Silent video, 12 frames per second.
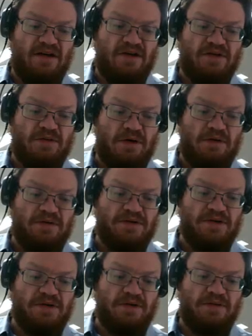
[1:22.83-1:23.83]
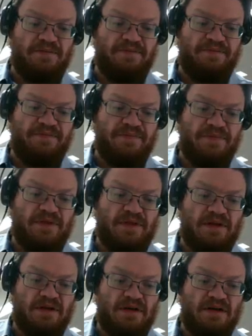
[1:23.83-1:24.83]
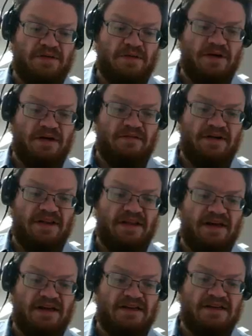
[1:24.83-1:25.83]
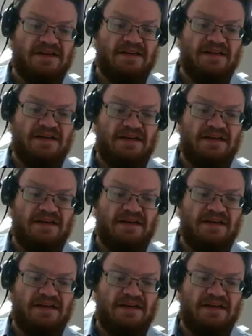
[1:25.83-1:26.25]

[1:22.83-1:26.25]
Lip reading: So what we'll do is we'll get rid of that,